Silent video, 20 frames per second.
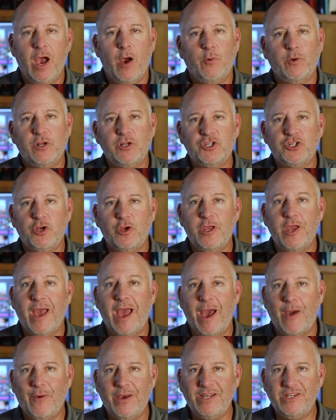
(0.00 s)
I want to show you
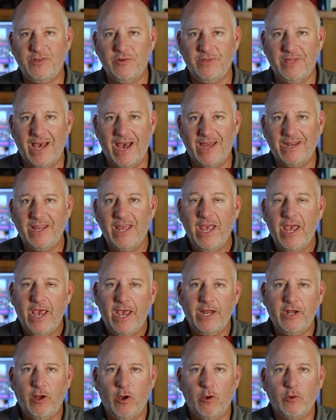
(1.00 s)
how I do that,
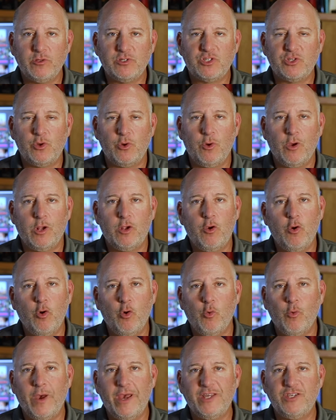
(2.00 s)
and also a
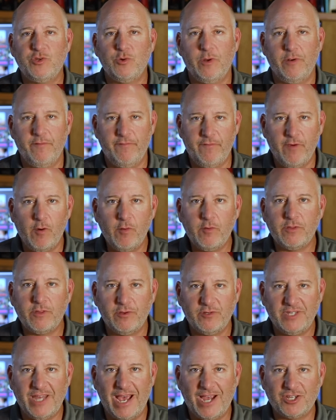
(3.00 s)
cool way to invoke
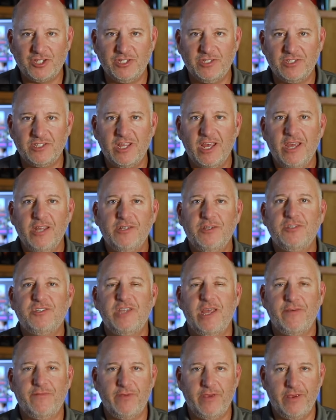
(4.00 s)
those actions to
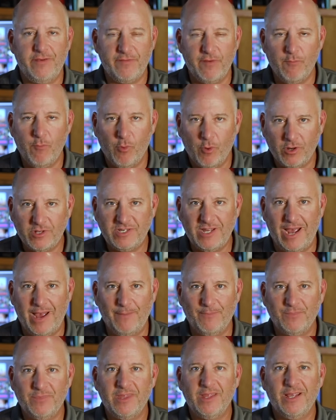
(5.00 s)
save you even more
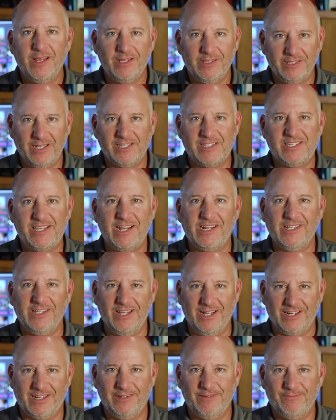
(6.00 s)
time. Let's take a
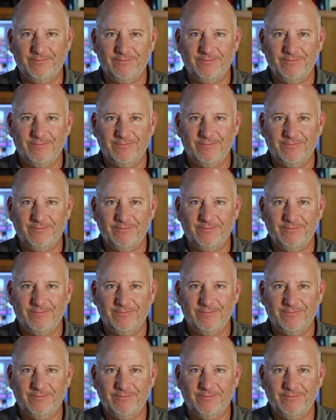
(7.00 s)
look.